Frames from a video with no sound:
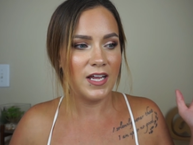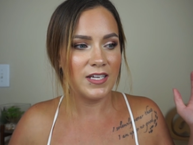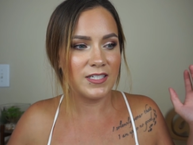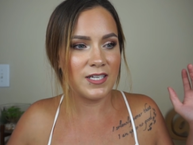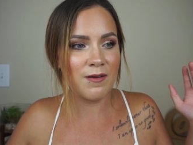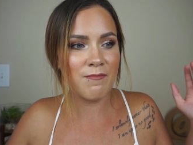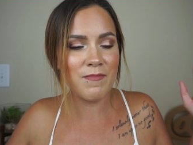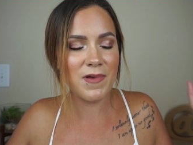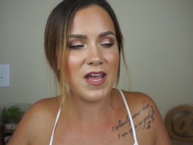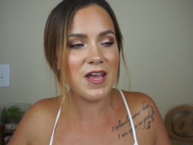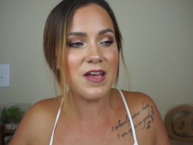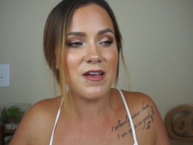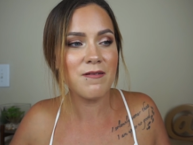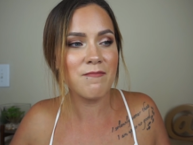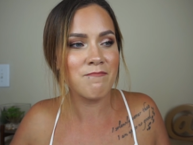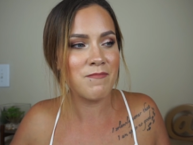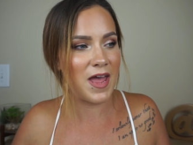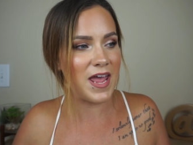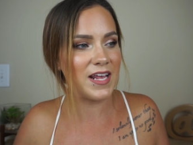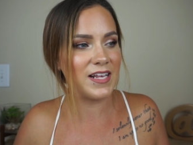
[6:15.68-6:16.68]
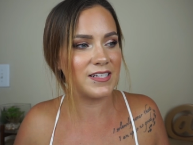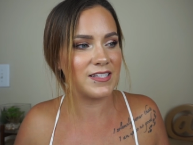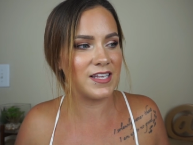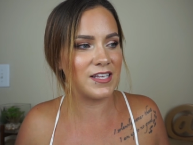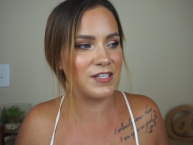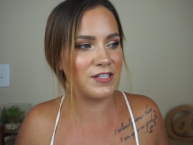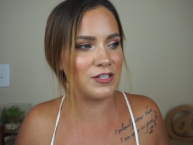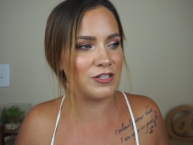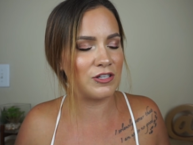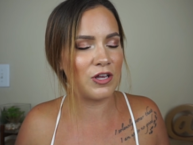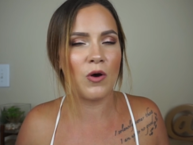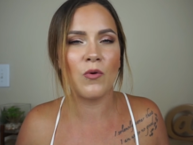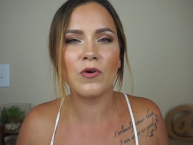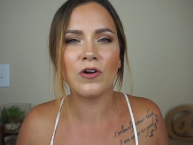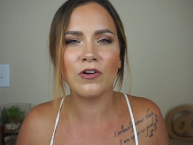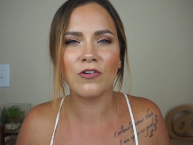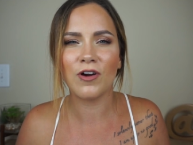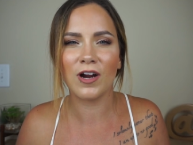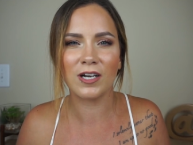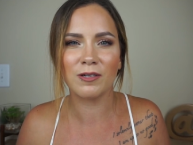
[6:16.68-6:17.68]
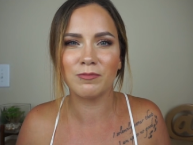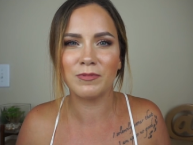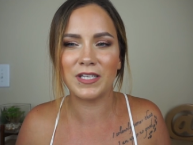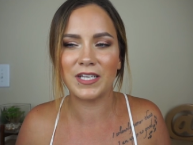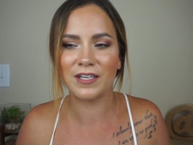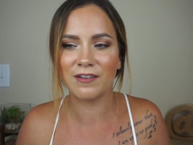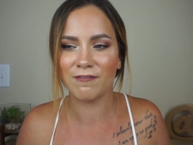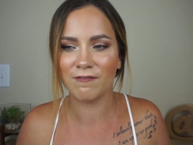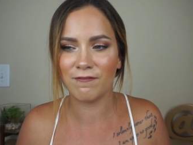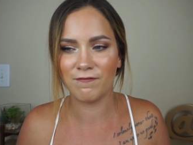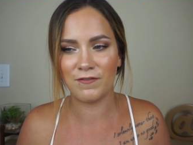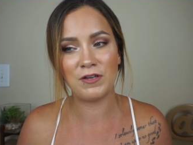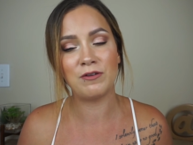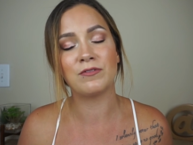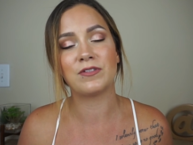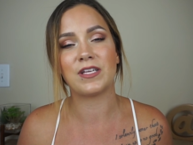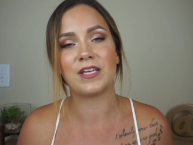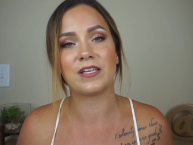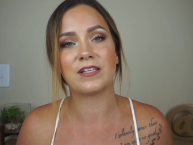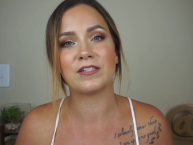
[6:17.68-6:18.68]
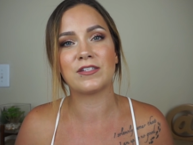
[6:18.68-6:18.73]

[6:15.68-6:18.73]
to me makes this so incredibly confusing.